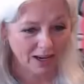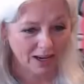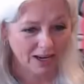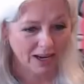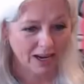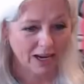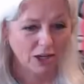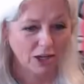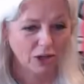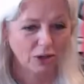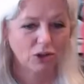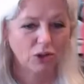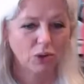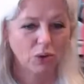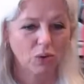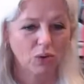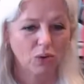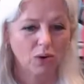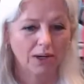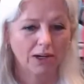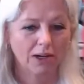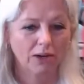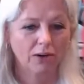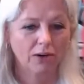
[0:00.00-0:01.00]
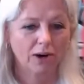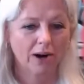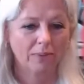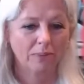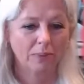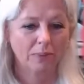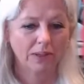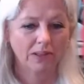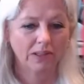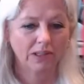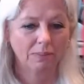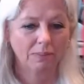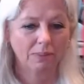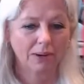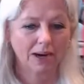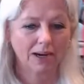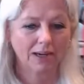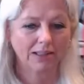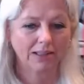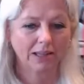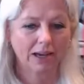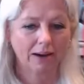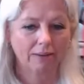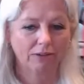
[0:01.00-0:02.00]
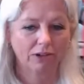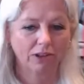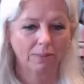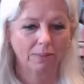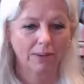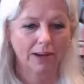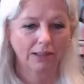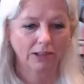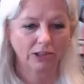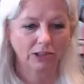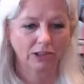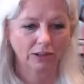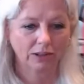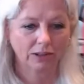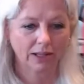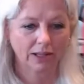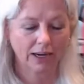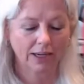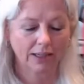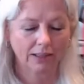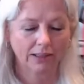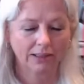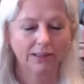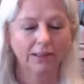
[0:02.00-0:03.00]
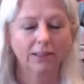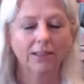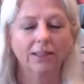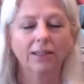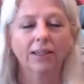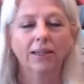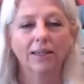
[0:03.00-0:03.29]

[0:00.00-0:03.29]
Can you join Craft Biz in a Box after the masterclass?